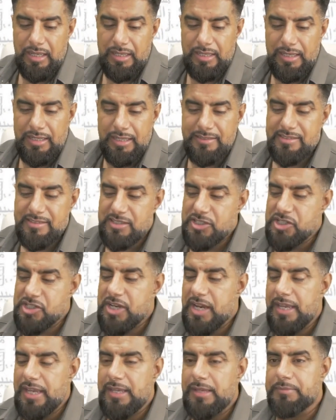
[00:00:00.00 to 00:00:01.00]
it's a
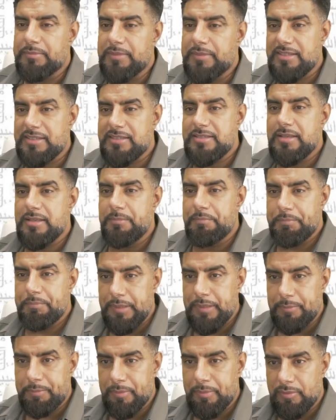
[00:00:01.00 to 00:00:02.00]
shame that some
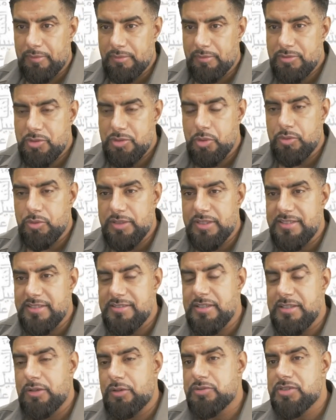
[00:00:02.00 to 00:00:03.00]
people took
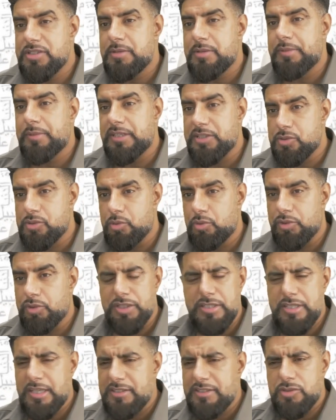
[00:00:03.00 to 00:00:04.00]
this, some
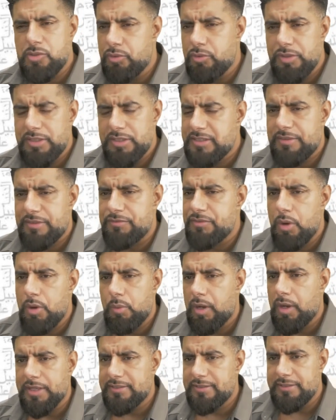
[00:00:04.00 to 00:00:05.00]
historians have
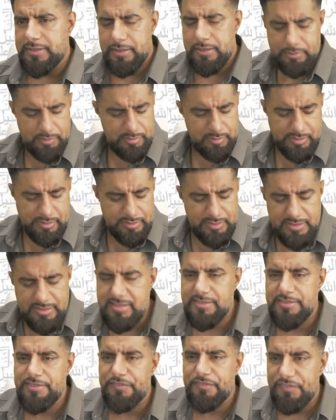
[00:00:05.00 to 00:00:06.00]
no idea. This
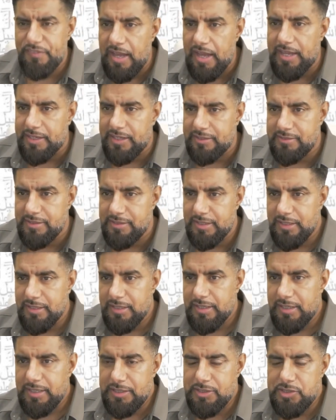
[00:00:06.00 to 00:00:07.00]
is a fact.
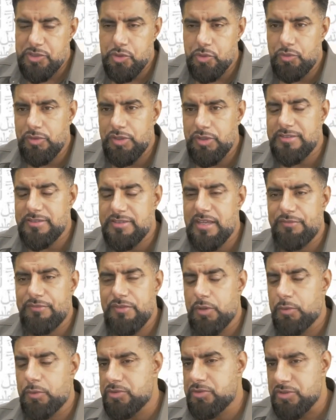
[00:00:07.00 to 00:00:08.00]
Historians have
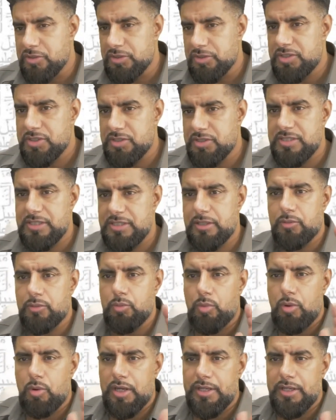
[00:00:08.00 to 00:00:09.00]
no certainty on
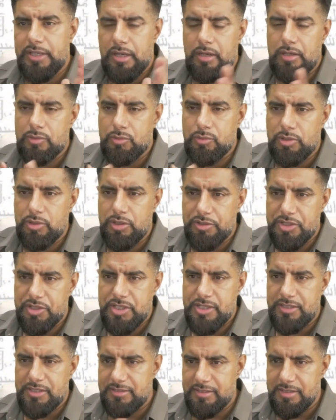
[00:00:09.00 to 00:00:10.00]
why Harun
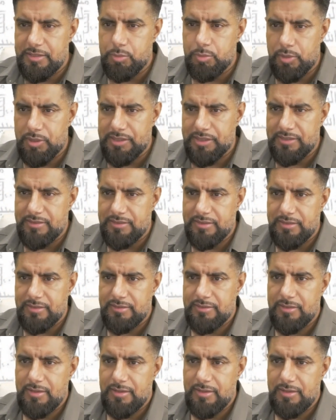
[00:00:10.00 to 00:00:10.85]
al-Rashid did what he did.